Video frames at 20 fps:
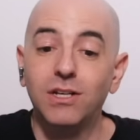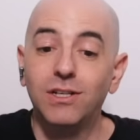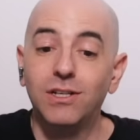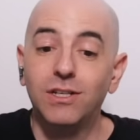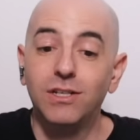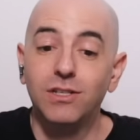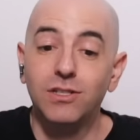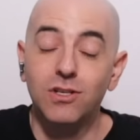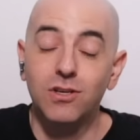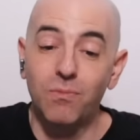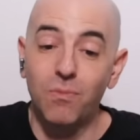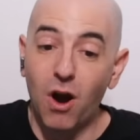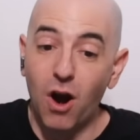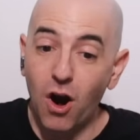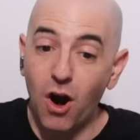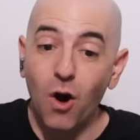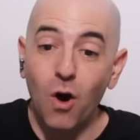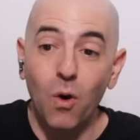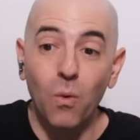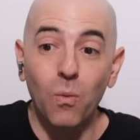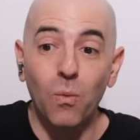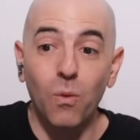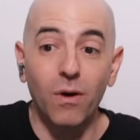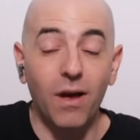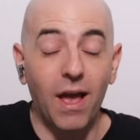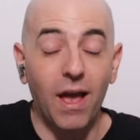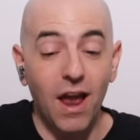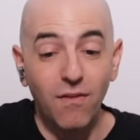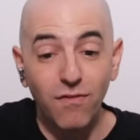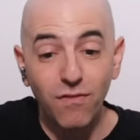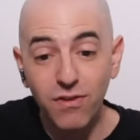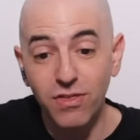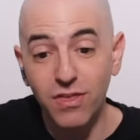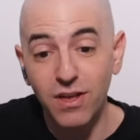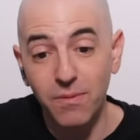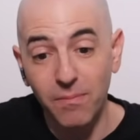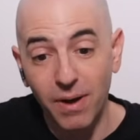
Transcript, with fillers: tomorrow, everything